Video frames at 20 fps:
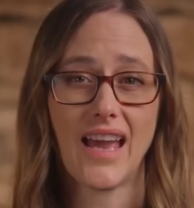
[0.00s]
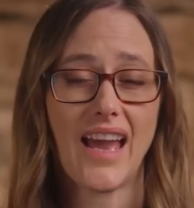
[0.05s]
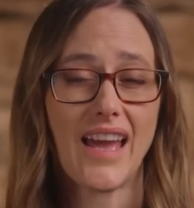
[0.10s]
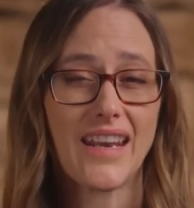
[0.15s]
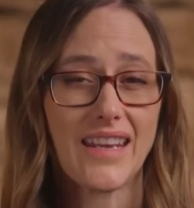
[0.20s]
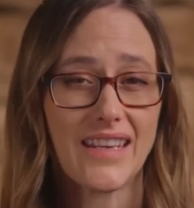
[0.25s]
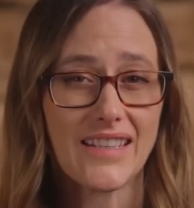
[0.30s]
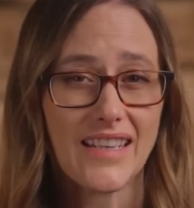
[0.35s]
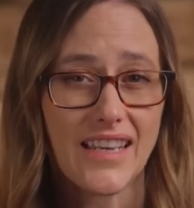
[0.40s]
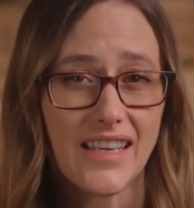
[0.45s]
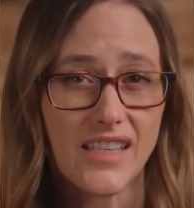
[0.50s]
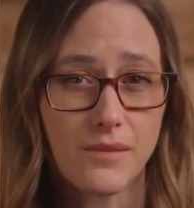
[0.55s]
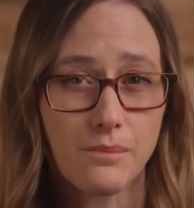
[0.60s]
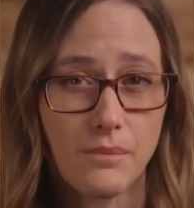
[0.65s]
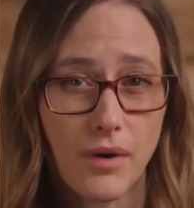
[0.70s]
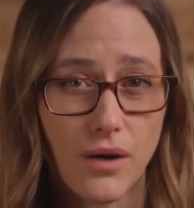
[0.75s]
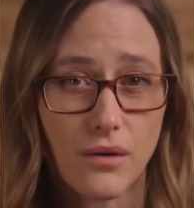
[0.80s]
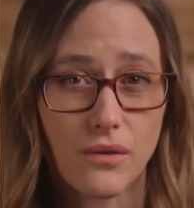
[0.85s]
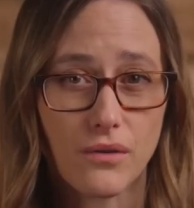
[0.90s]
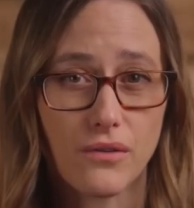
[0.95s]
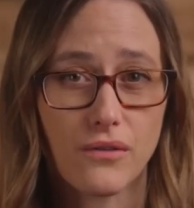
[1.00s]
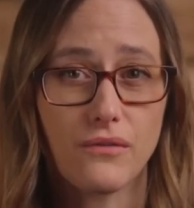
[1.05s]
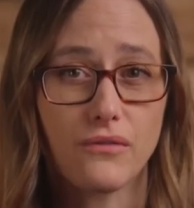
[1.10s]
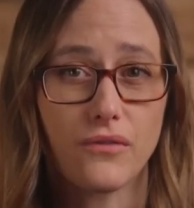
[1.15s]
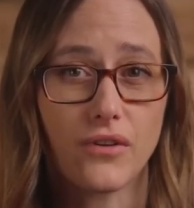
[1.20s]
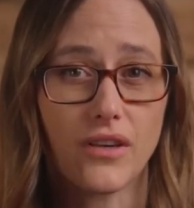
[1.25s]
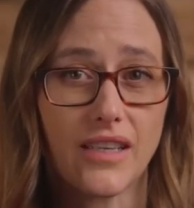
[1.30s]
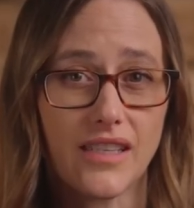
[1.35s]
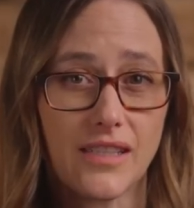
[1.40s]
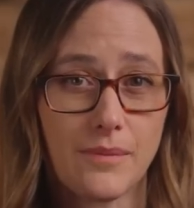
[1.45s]
And it takes both
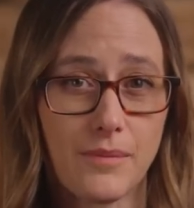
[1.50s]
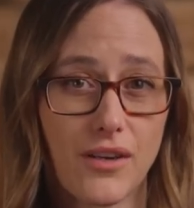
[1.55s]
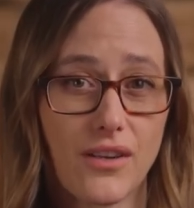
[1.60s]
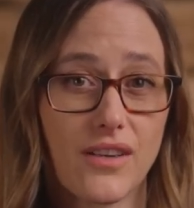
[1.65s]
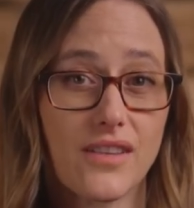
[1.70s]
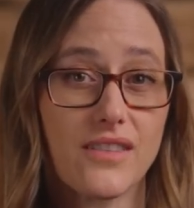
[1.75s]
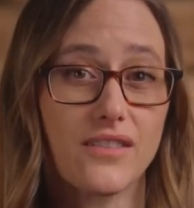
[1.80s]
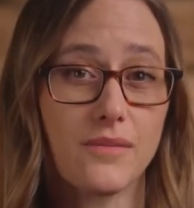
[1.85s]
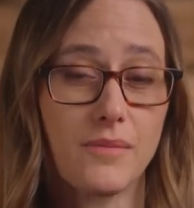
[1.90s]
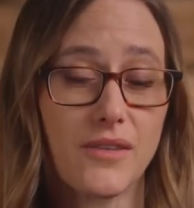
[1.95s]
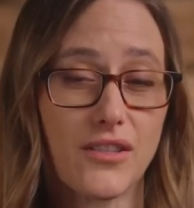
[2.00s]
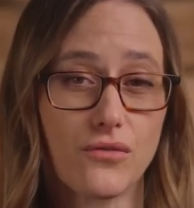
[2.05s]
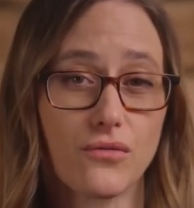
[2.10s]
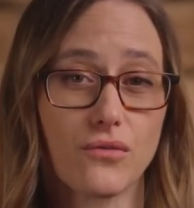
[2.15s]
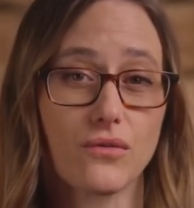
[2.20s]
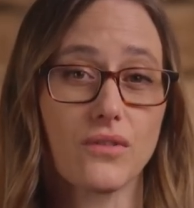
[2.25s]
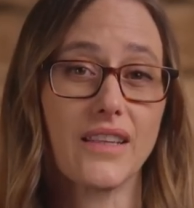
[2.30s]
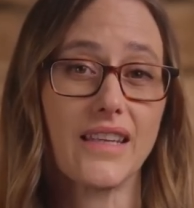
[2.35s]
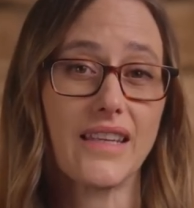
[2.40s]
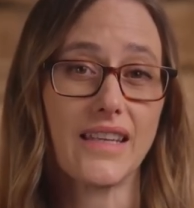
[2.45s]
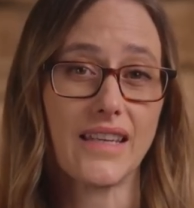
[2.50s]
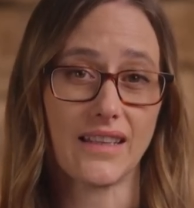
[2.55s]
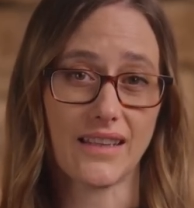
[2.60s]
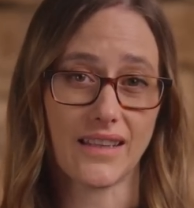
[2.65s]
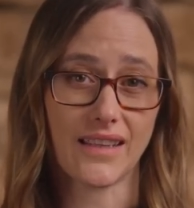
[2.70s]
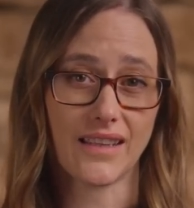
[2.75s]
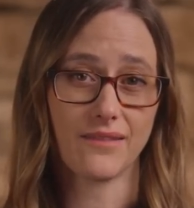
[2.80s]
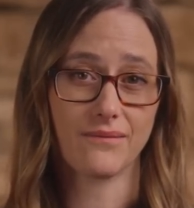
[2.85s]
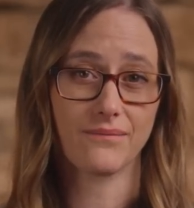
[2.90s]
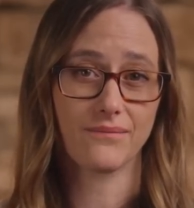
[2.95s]
for an experience to be truly
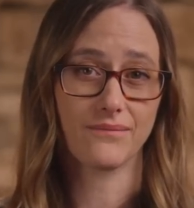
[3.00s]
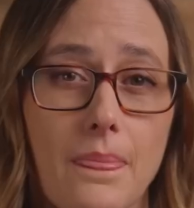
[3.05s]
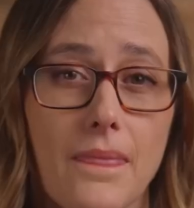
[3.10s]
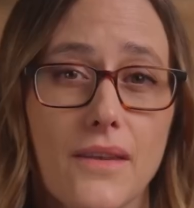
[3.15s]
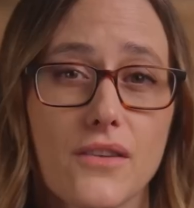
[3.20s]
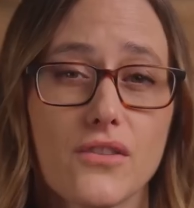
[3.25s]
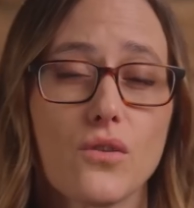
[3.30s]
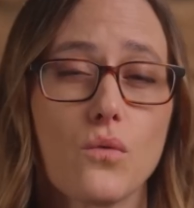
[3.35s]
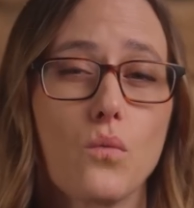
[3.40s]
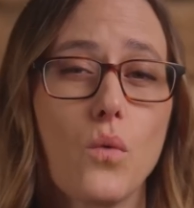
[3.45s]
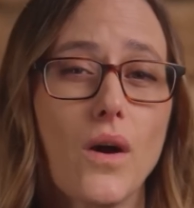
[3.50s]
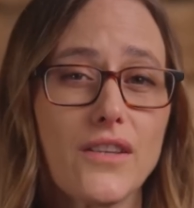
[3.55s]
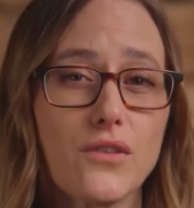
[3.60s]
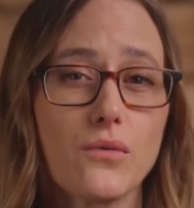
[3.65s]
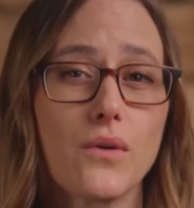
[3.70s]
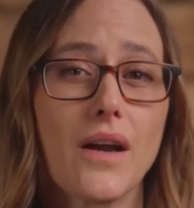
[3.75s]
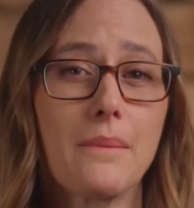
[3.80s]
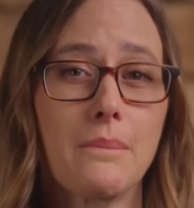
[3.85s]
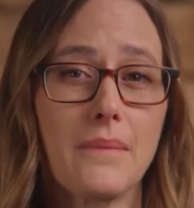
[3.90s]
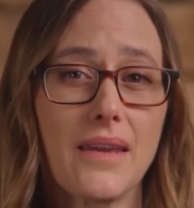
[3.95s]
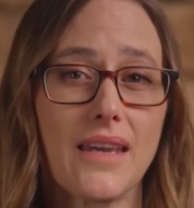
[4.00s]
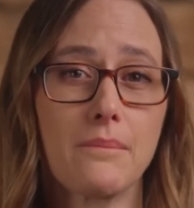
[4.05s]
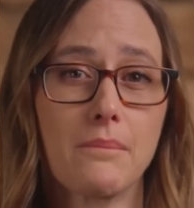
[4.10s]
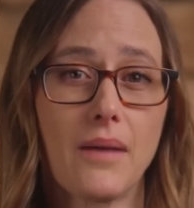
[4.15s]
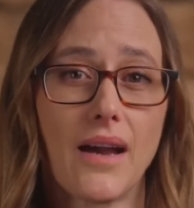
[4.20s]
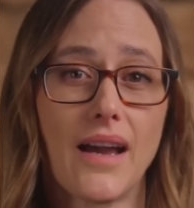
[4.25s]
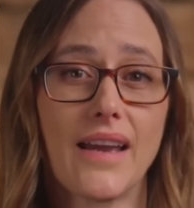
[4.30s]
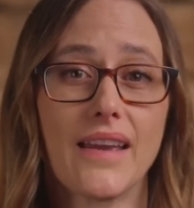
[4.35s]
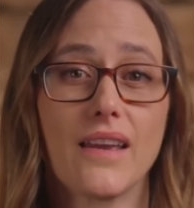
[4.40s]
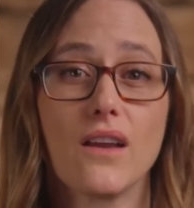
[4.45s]
healing. So, what do I mean
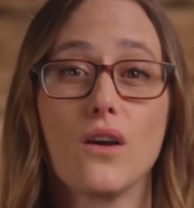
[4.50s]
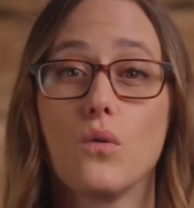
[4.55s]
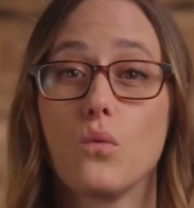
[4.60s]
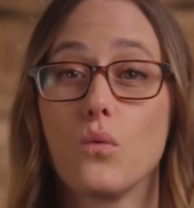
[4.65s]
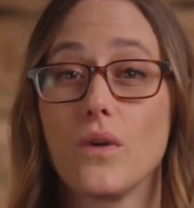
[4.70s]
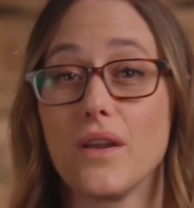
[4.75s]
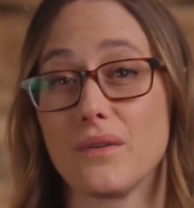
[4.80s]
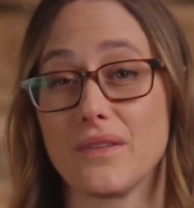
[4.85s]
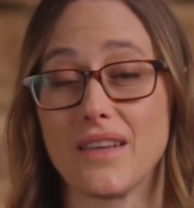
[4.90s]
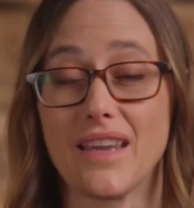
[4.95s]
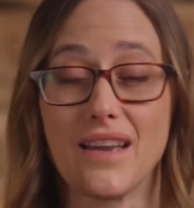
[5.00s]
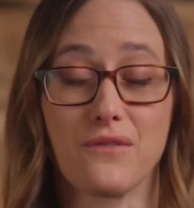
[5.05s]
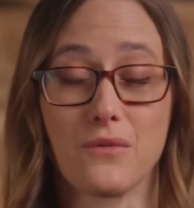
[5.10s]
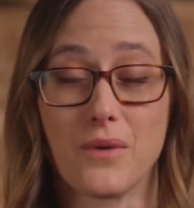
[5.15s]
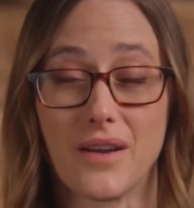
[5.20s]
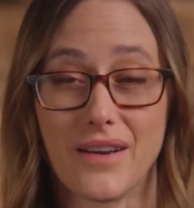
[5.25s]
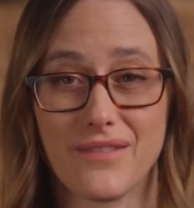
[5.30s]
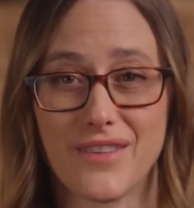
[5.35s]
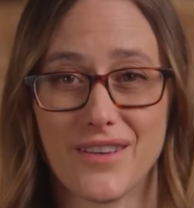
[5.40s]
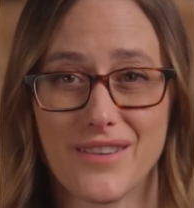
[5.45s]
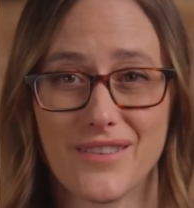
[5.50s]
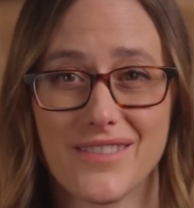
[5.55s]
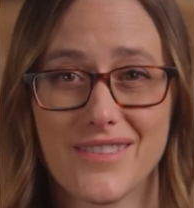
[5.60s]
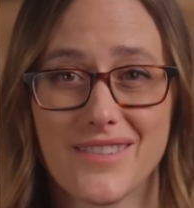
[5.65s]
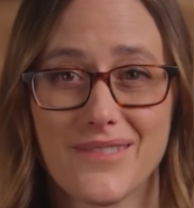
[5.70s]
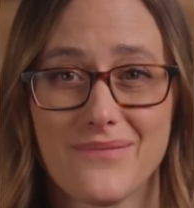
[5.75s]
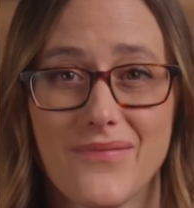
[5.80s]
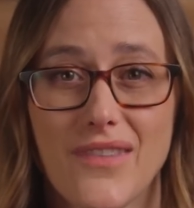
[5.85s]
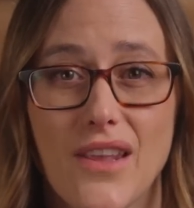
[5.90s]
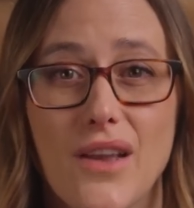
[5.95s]
by we only have one of
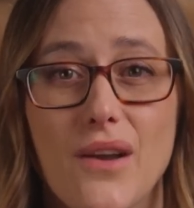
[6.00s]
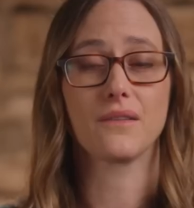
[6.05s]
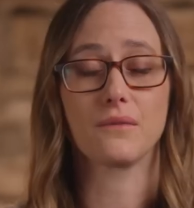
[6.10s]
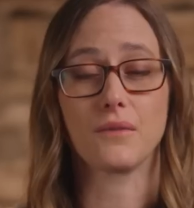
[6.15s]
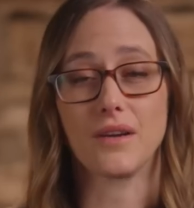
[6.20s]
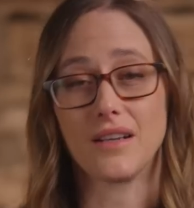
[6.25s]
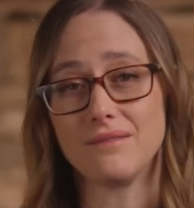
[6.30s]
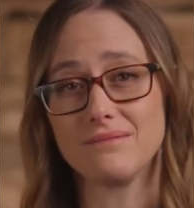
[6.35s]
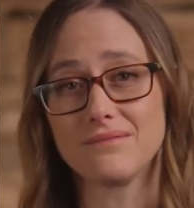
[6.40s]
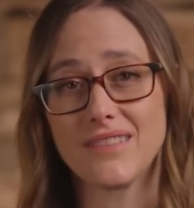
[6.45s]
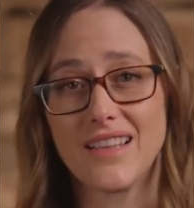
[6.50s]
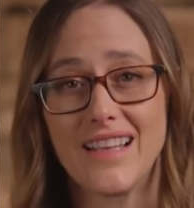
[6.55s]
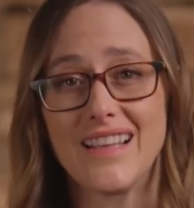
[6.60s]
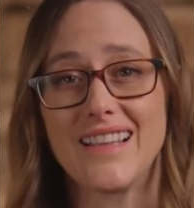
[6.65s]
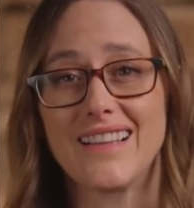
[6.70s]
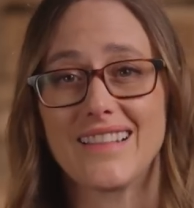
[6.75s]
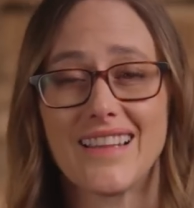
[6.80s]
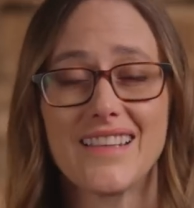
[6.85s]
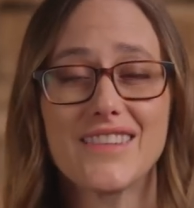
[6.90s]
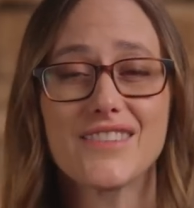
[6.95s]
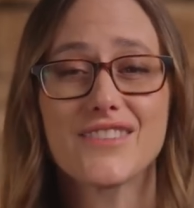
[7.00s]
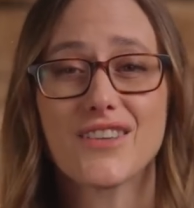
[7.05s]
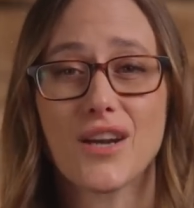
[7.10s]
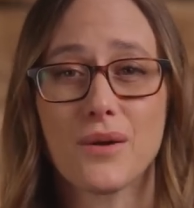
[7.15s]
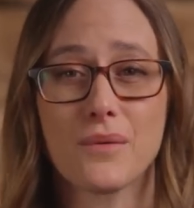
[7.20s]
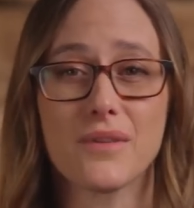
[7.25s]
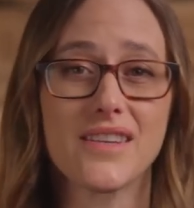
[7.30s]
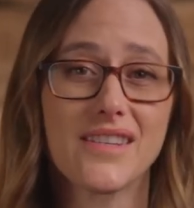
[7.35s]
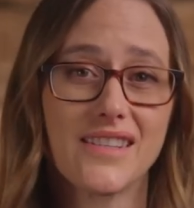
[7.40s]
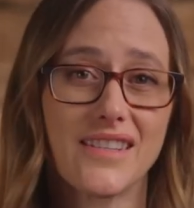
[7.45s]
those? Well, let's
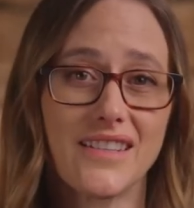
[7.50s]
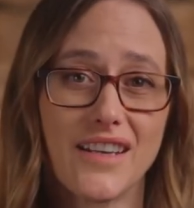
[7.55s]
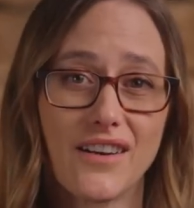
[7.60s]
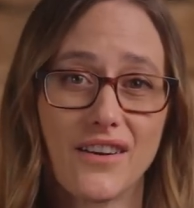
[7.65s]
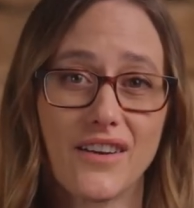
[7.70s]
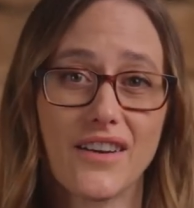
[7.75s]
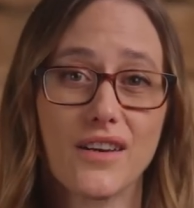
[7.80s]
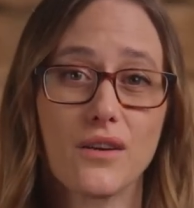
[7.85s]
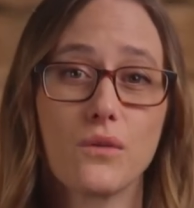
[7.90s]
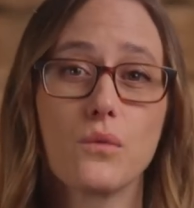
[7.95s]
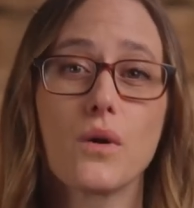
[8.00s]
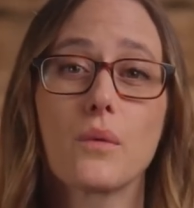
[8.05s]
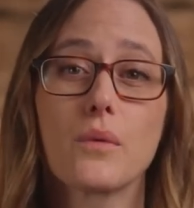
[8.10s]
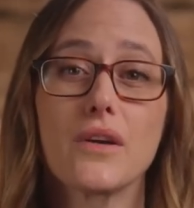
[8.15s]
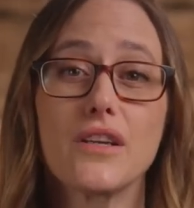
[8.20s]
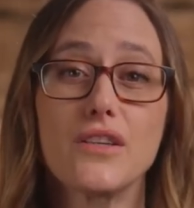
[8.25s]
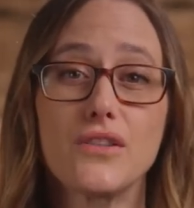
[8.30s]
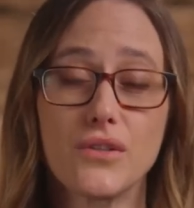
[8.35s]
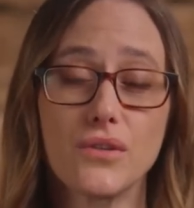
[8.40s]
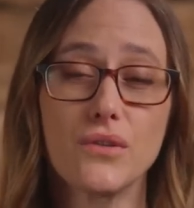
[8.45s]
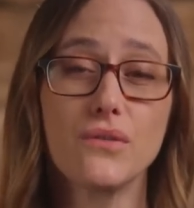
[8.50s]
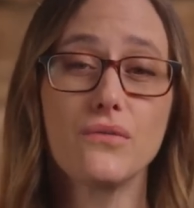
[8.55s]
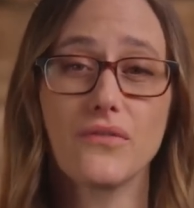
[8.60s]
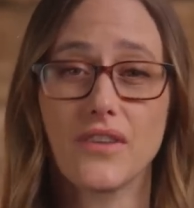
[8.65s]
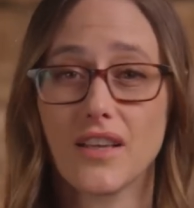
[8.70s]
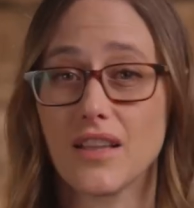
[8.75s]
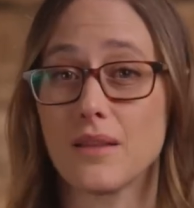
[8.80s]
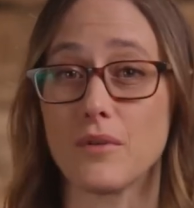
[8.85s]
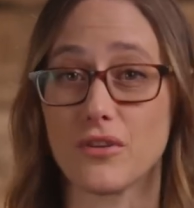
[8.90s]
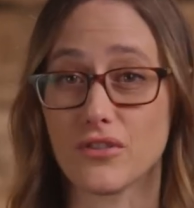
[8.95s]
start with a scenario where we do
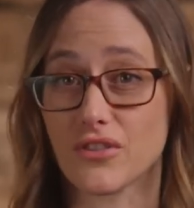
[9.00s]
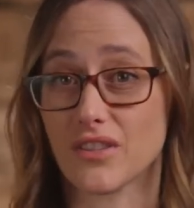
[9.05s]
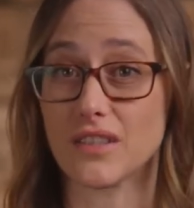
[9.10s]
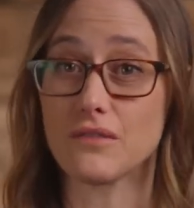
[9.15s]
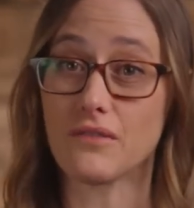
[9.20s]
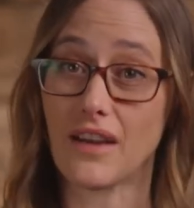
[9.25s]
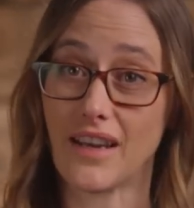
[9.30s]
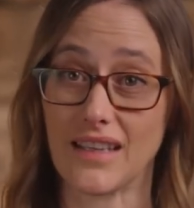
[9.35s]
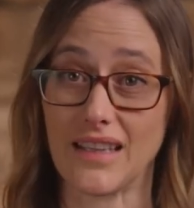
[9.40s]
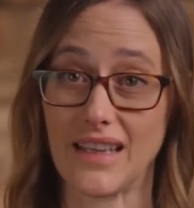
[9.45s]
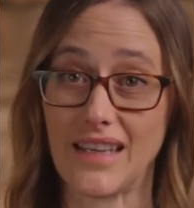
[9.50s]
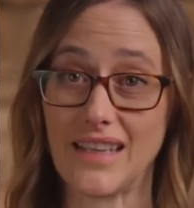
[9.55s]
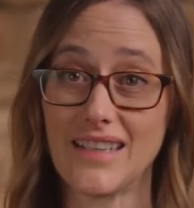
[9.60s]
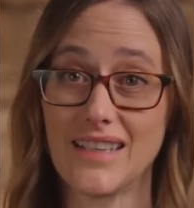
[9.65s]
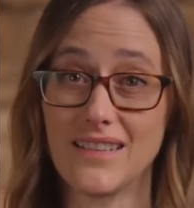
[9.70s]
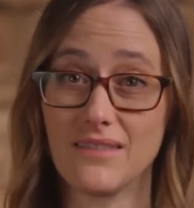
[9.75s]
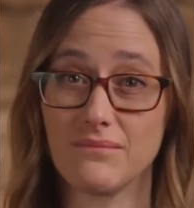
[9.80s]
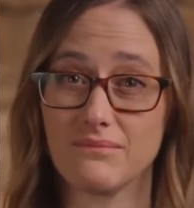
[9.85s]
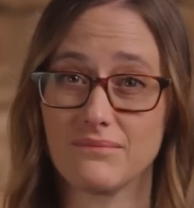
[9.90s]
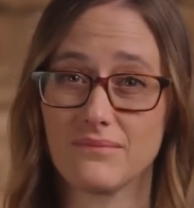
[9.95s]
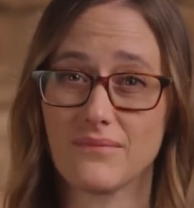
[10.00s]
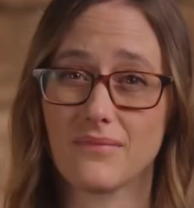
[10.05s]
feel emotionally regulated,